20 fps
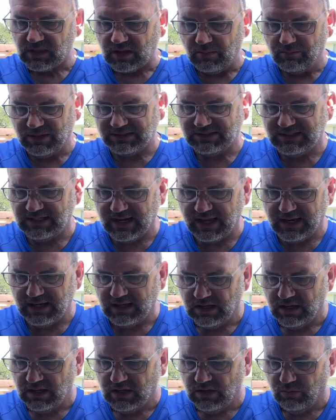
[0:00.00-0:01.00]
But today
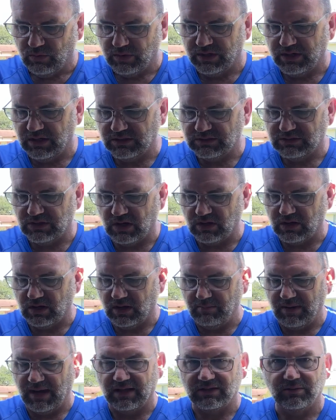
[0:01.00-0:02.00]
we're going to talk
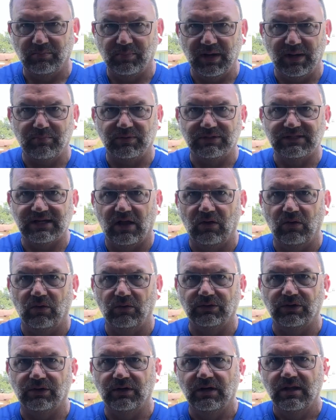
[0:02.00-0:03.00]
about the paper towel
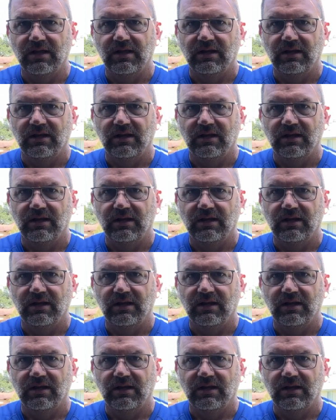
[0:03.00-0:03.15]
holder.